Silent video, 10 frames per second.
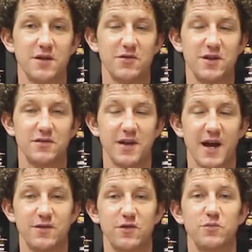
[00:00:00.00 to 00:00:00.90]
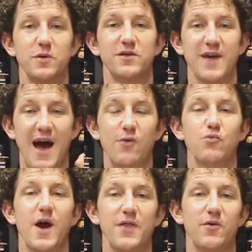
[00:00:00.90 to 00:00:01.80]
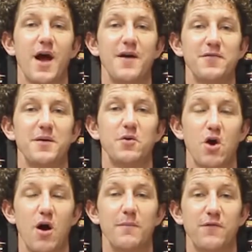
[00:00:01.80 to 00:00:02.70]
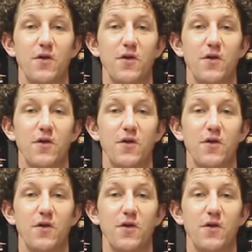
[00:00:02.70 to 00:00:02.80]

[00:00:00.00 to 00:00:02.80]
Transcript: giving these answers because I would rather have them come